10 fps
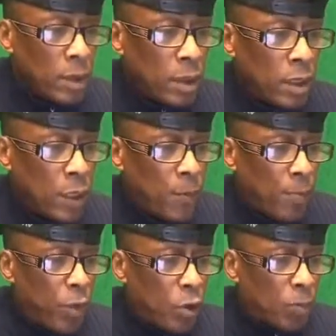Keep
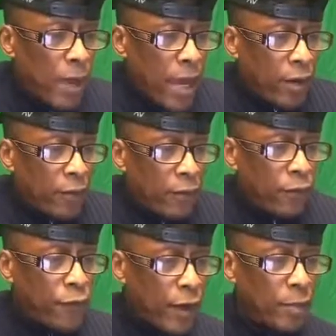it book bag,
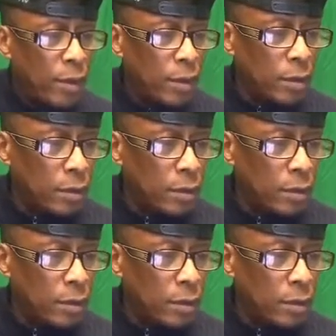family.